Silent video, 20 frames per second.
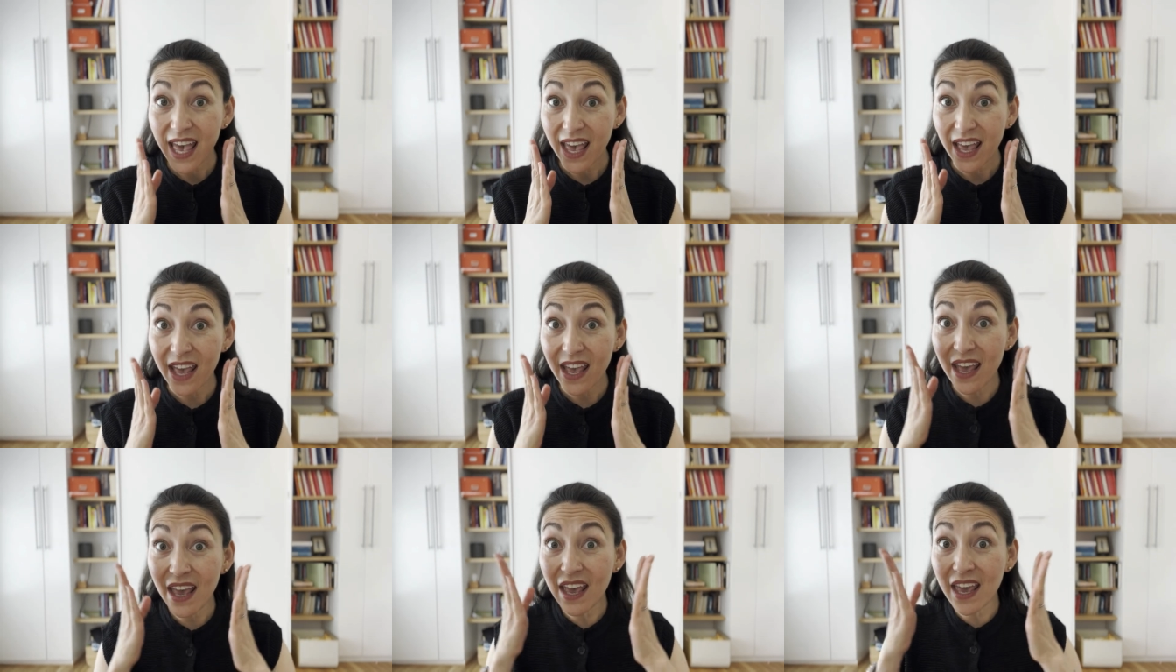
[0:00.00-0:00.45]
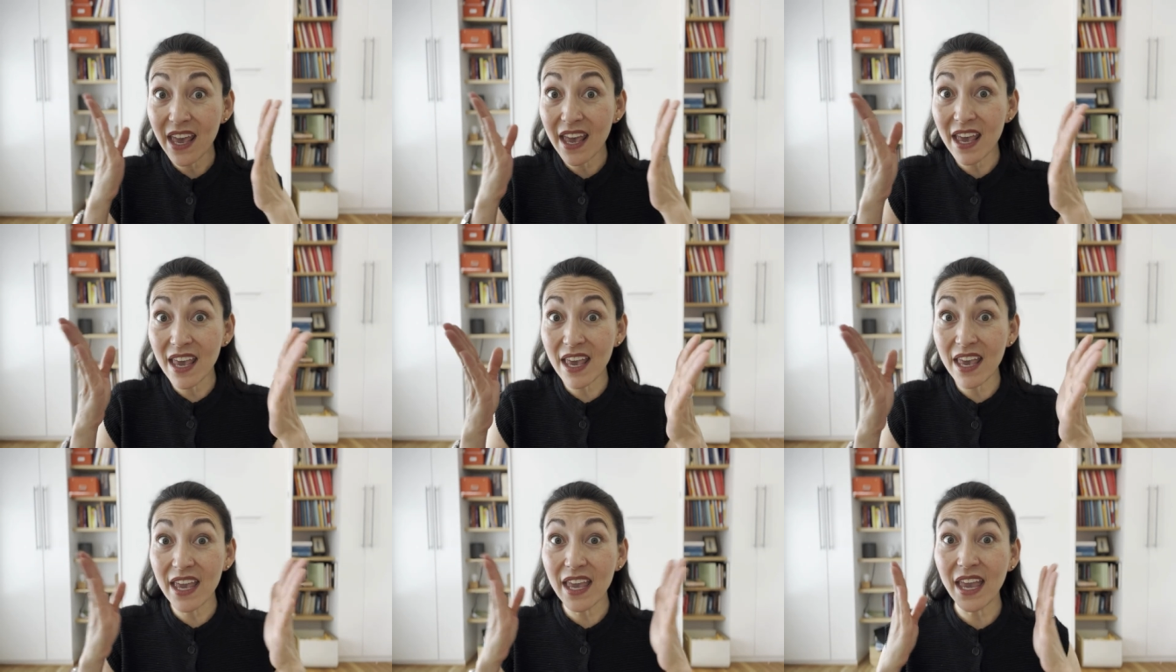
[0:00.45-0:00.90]

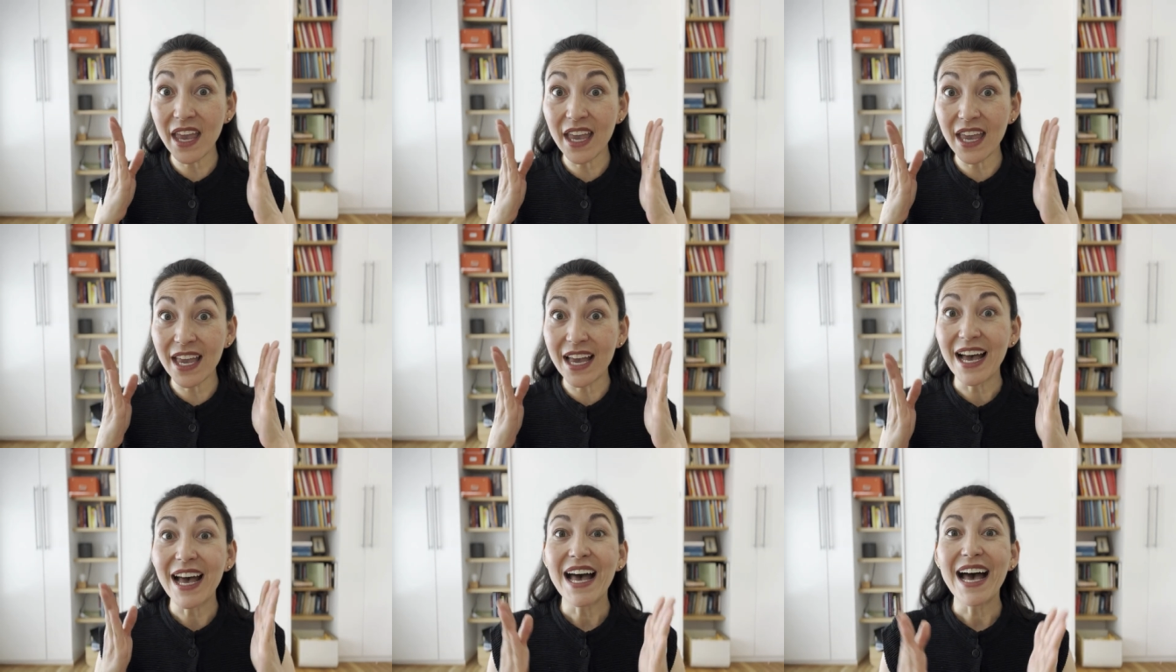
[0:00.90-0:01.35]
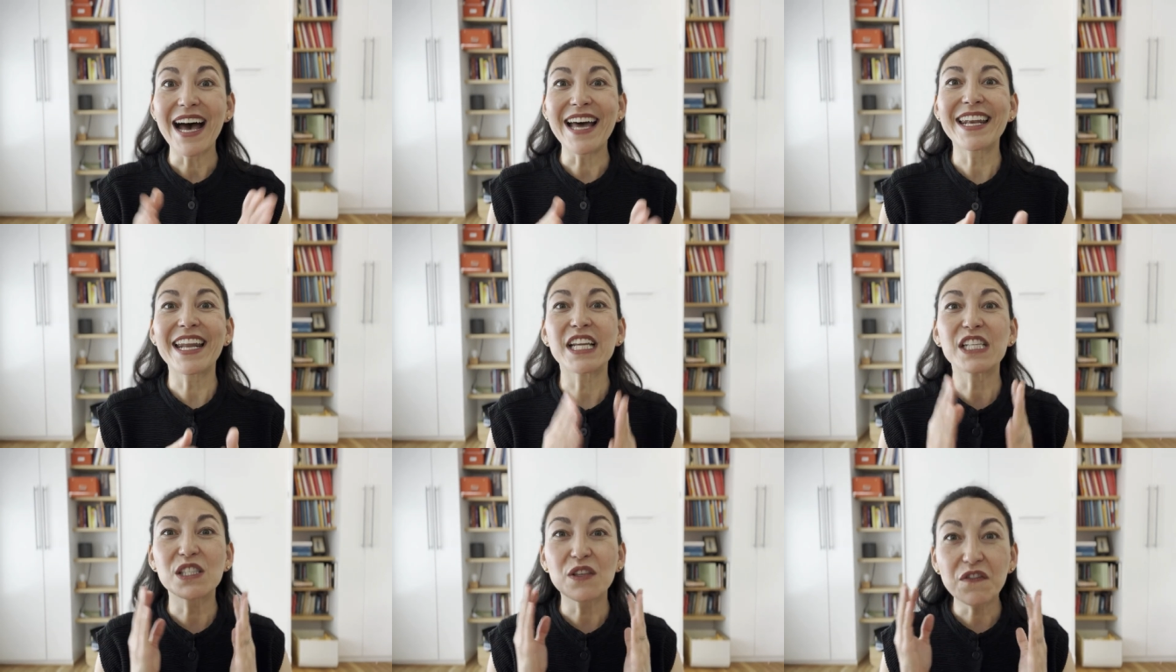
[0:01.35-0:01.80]
E, a
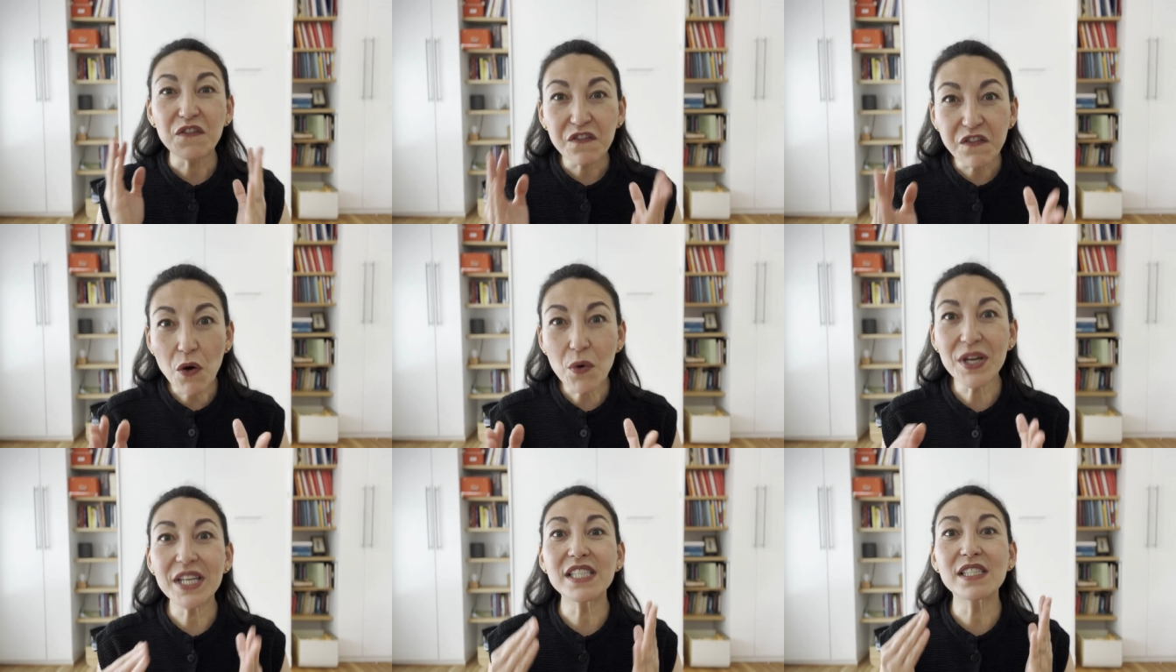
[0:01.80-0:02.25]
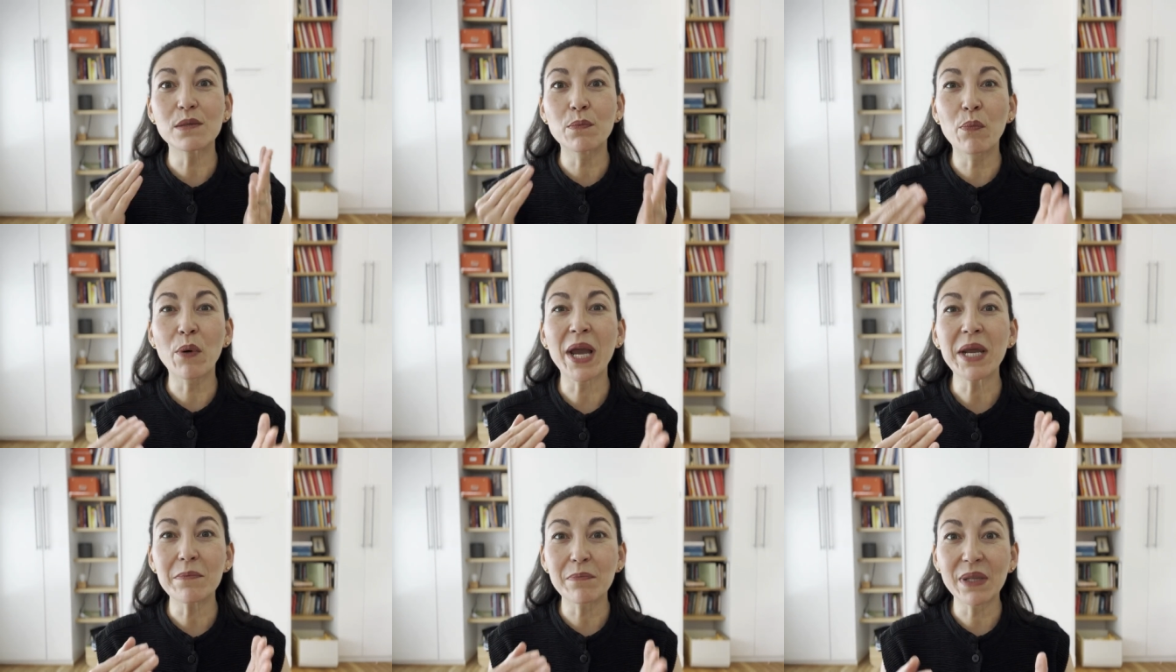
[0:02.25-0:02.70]
nice focused,
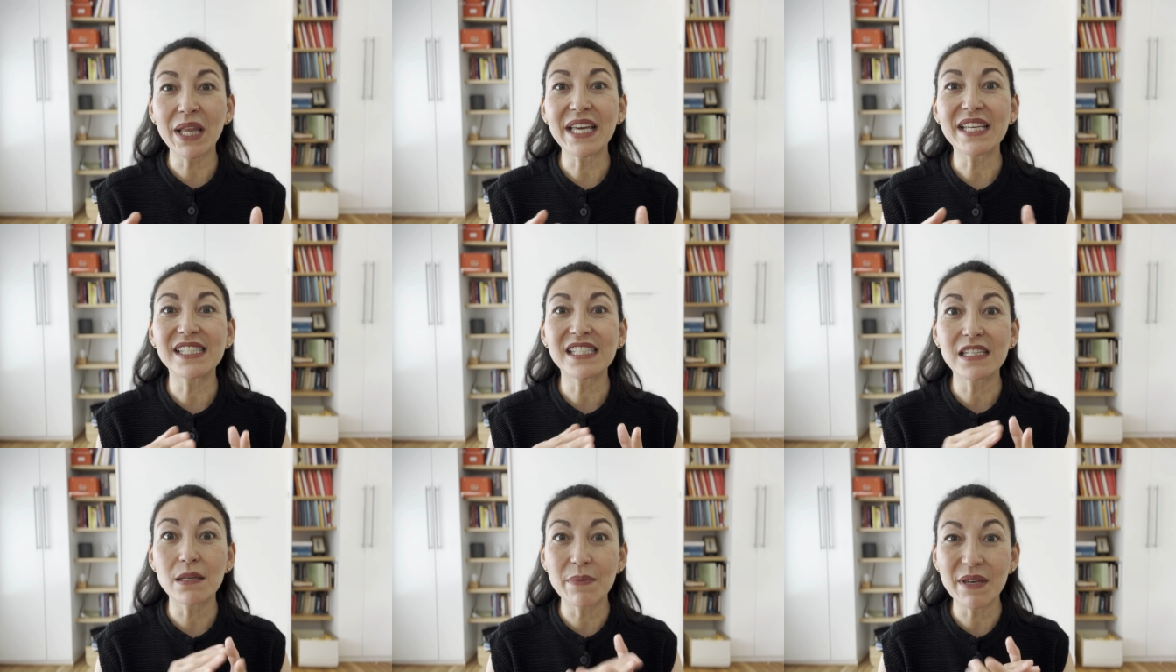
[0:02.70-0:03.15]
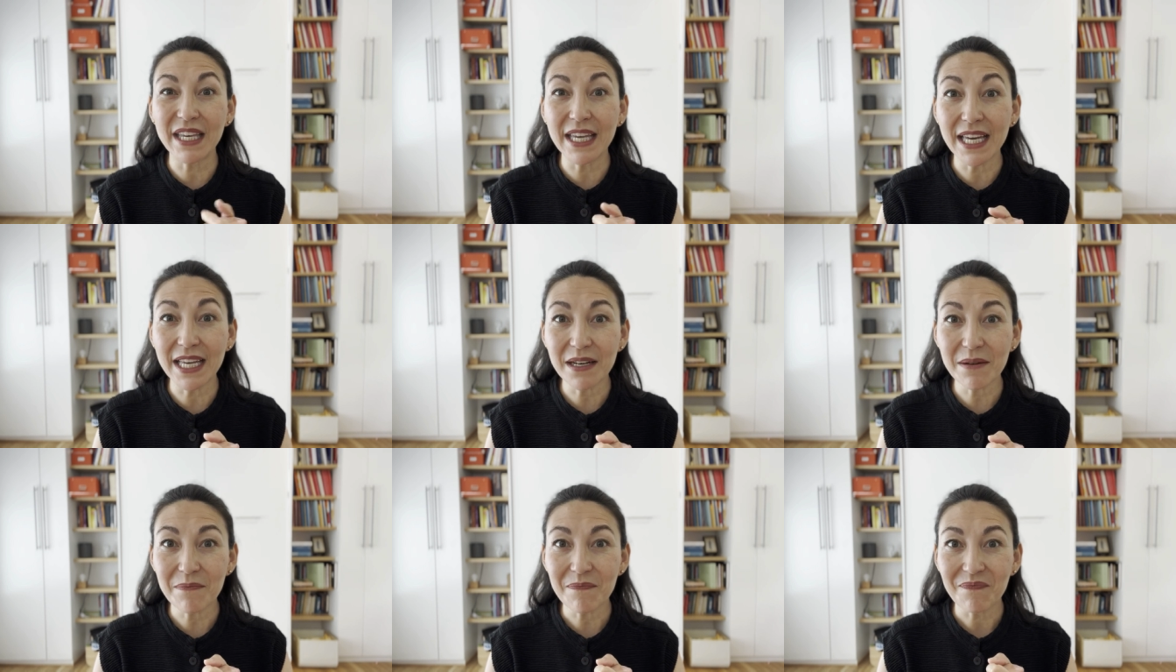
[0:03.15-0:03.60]
bright place to
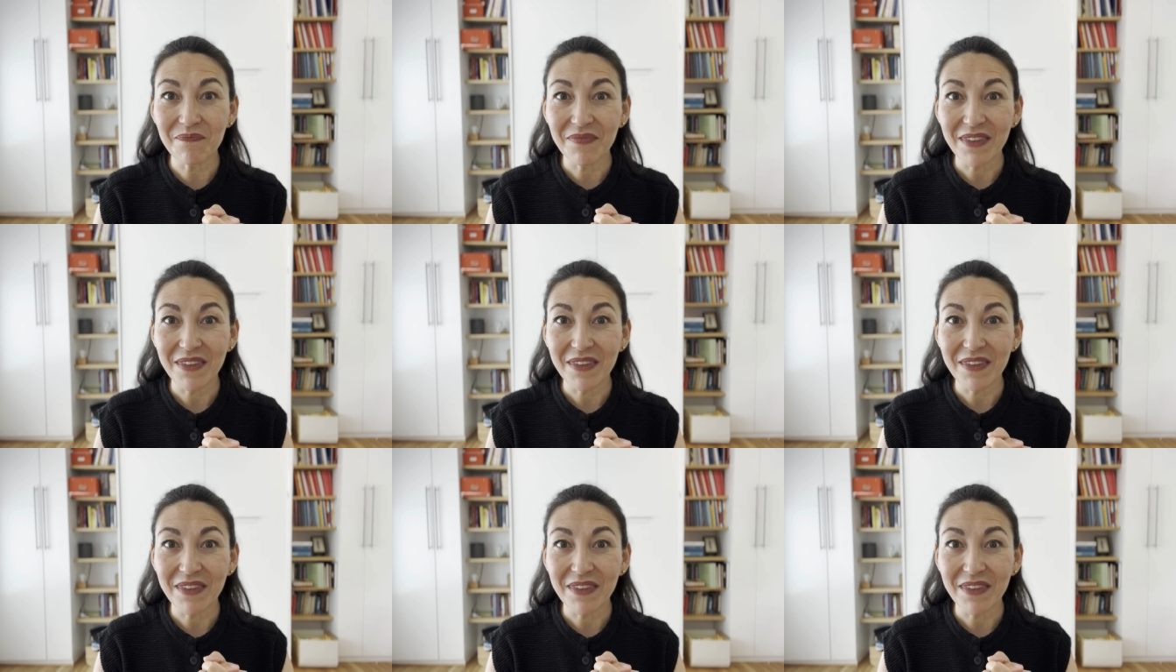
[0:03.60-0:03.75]
begin.